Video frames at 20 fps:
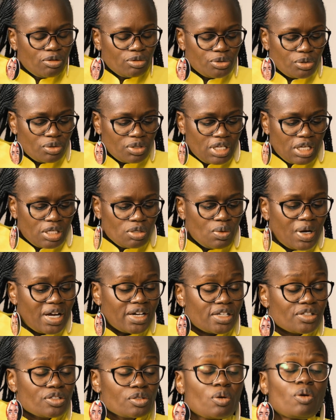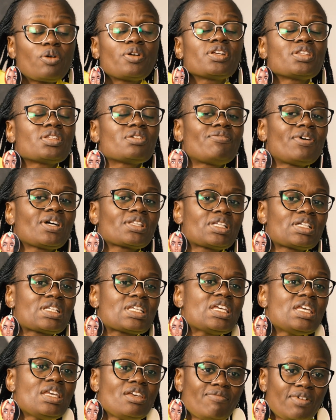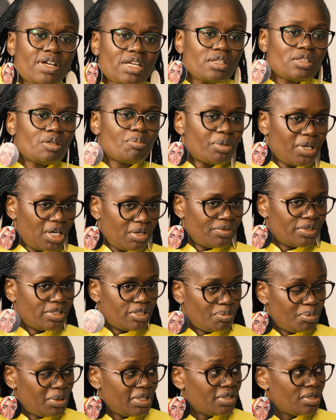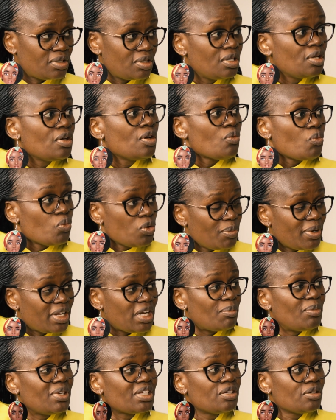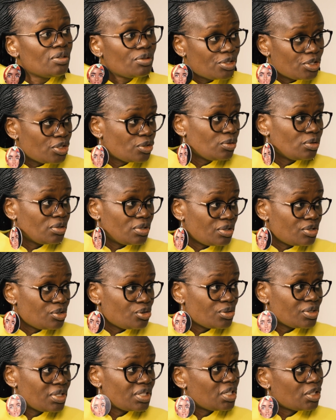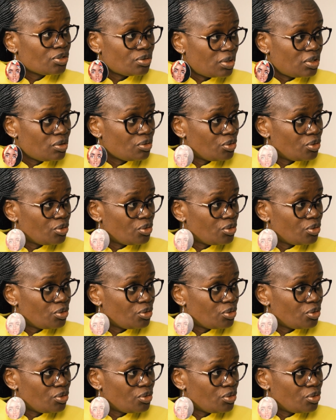also hear you underscoring the fact that even in the private space, women are making critical decisions that actually